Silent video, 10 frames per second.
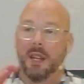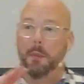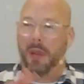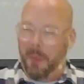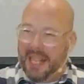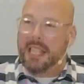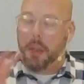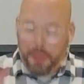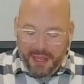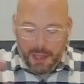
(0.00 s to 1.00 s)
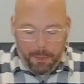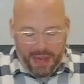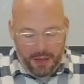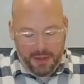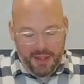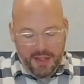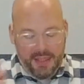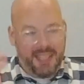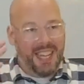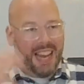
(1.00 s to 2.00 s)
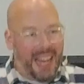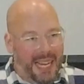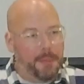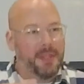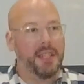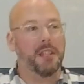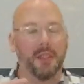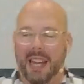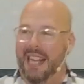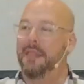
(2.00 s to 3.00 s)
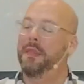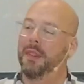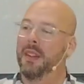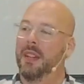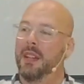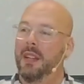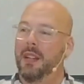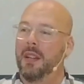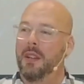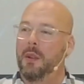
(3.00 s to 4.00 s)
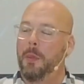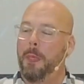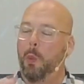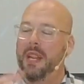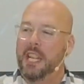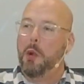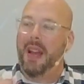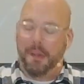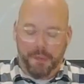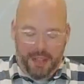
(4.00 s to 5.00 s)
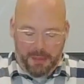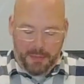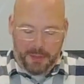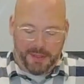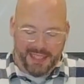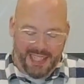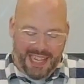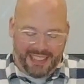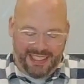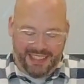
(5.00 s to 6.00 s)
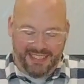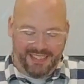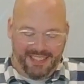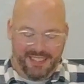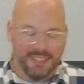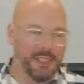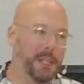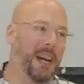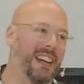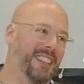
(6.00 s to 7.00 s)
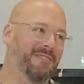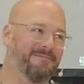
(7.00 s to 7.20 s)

but I want you to think about the times in your life when you have felt most connected to God.